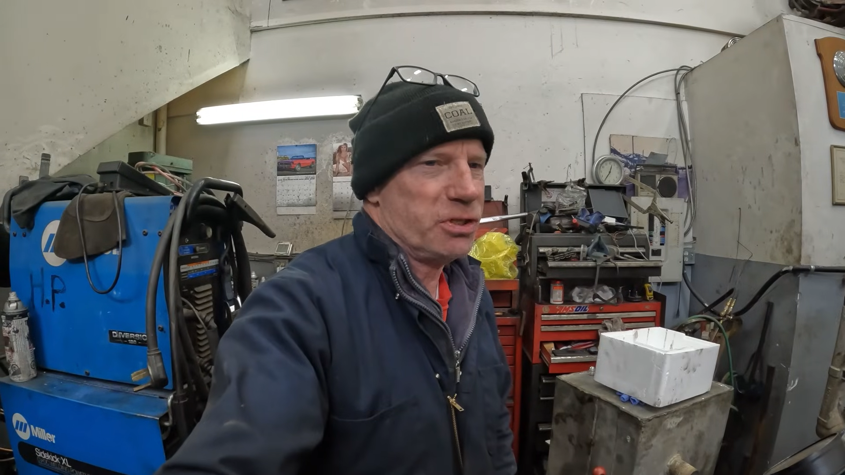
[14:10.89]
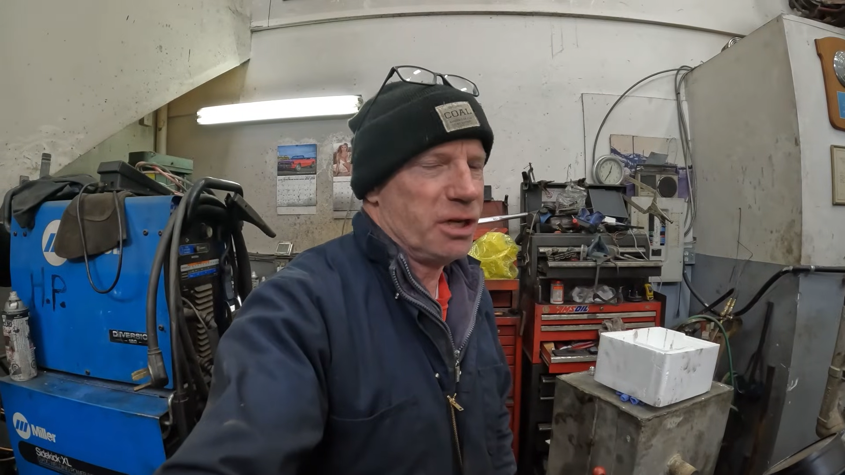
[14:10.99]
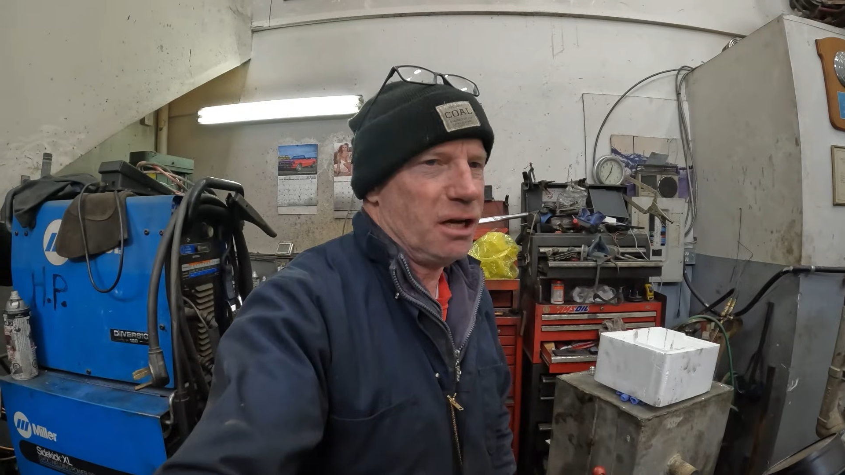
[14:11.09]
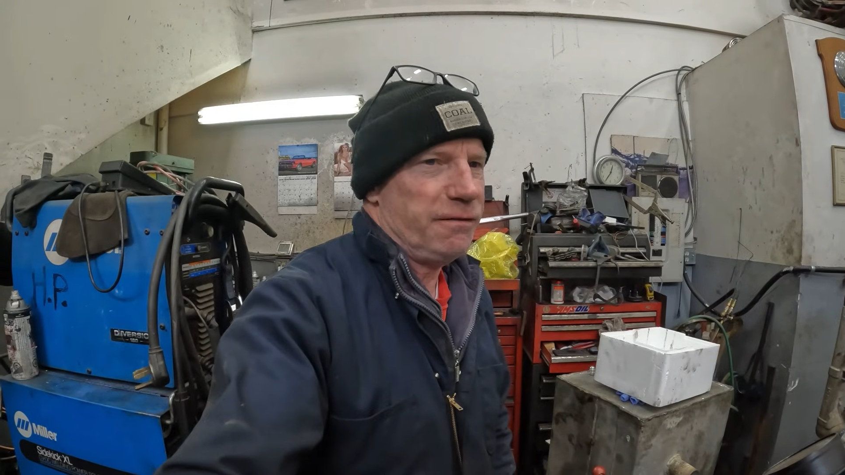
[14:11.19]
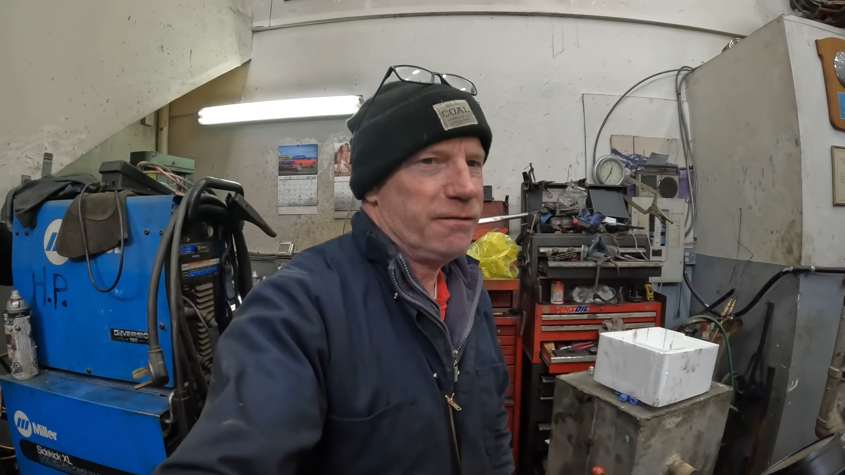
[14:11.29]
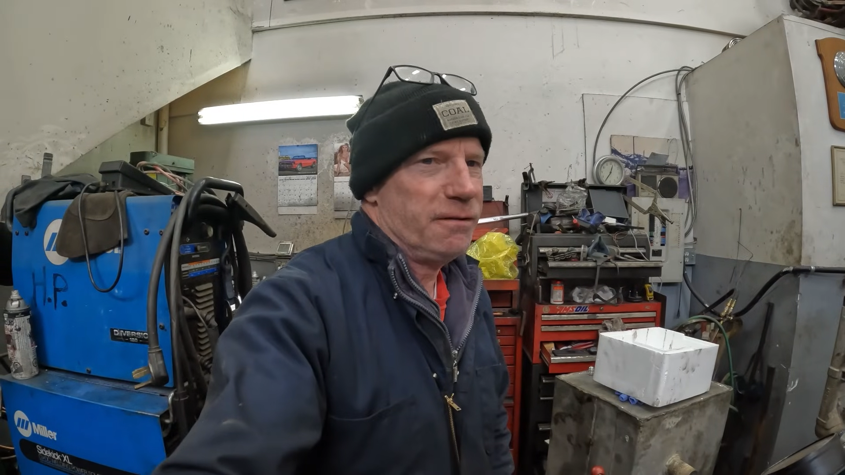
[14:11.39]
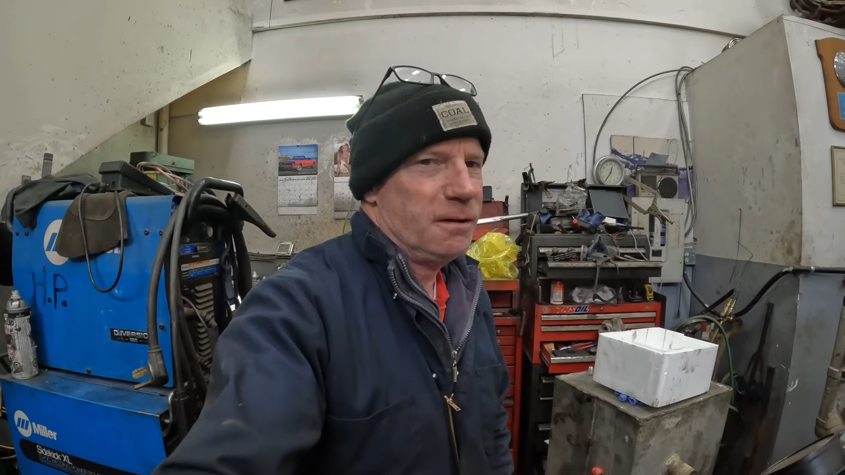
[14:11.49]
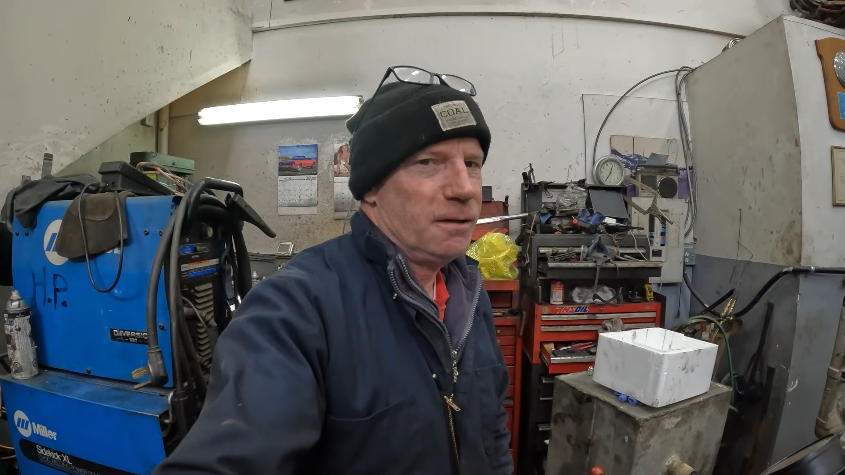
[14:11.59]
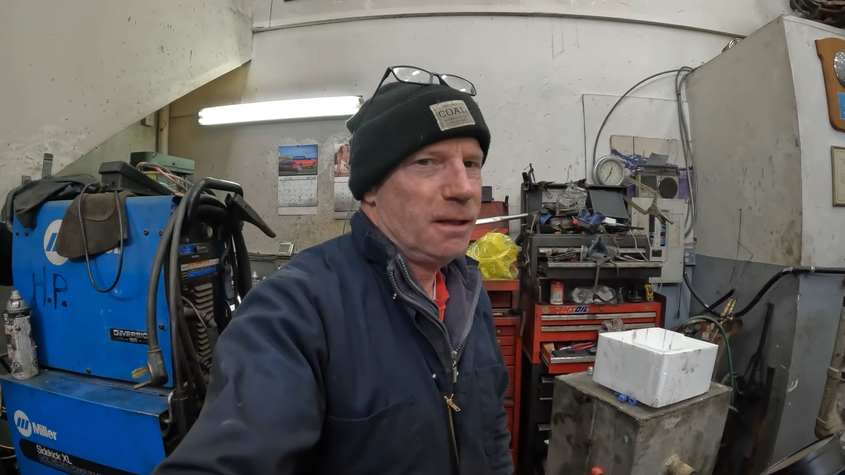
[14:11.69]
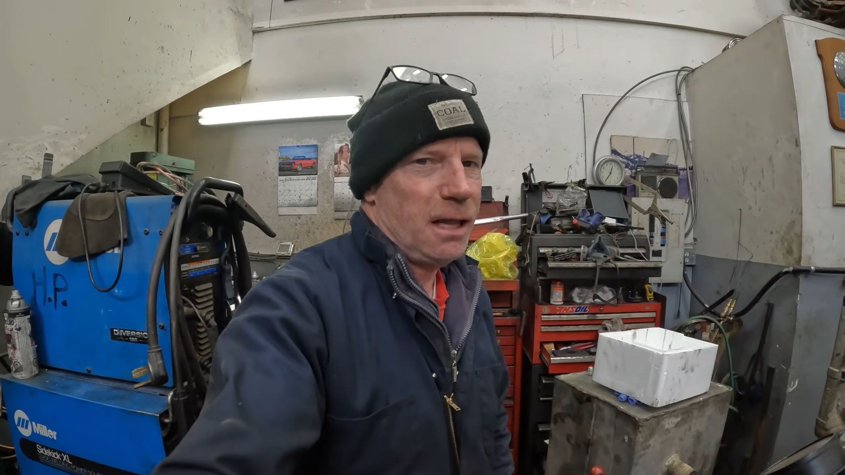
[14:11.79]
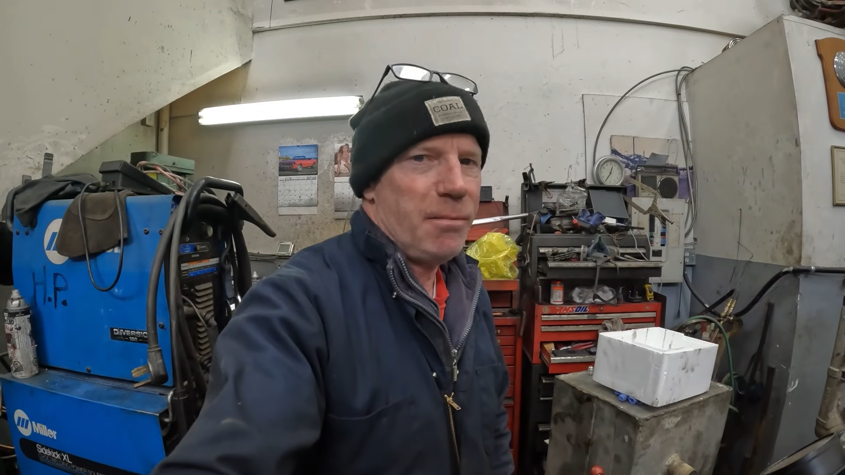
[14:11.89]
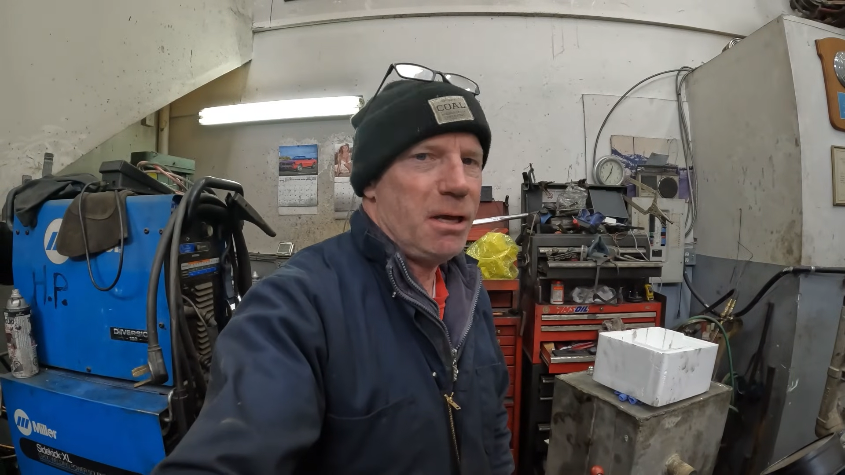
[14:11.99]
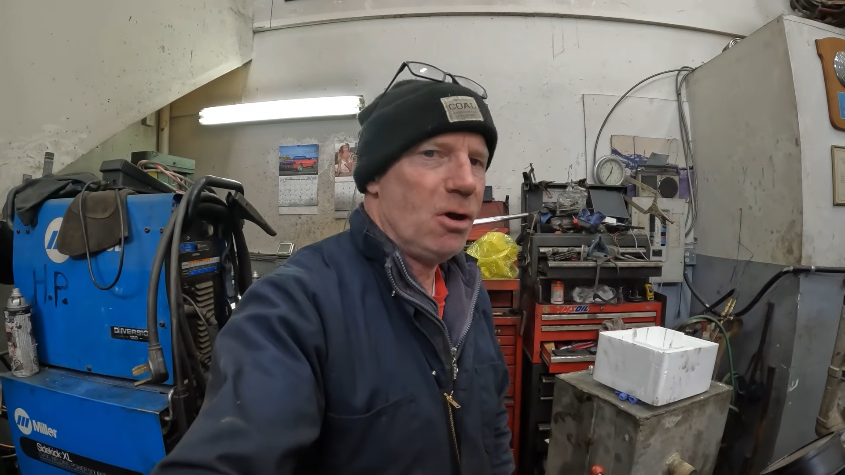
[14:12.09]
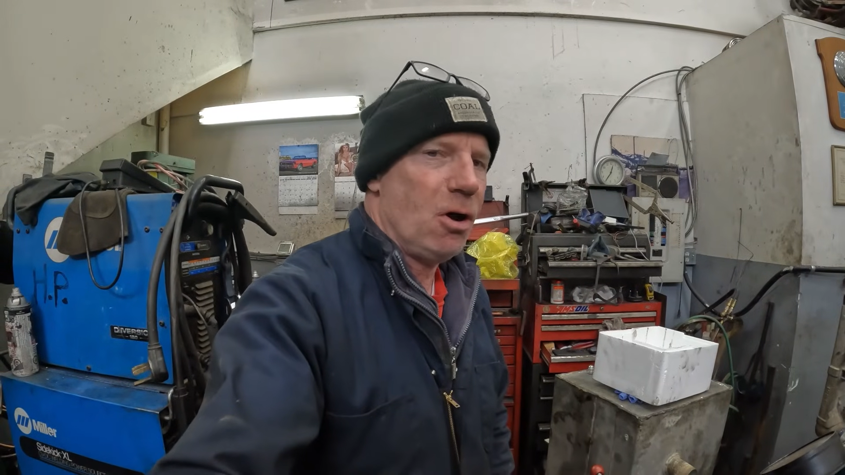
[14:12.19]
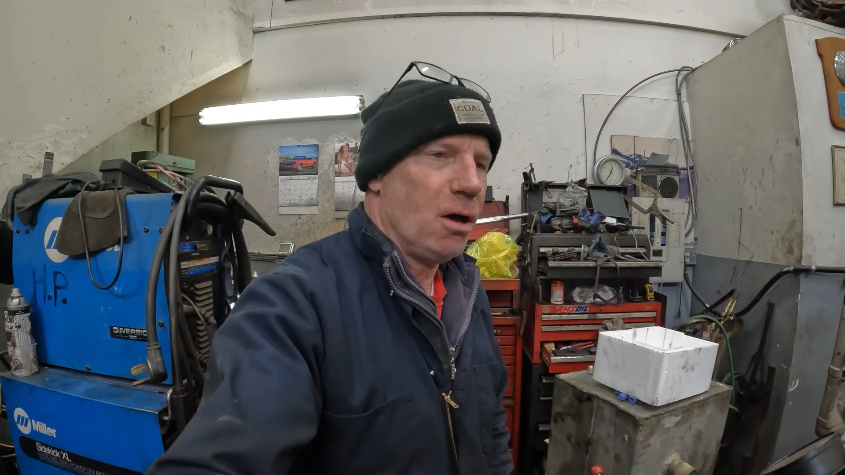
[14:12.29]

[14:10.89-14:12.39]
stuff, let me know.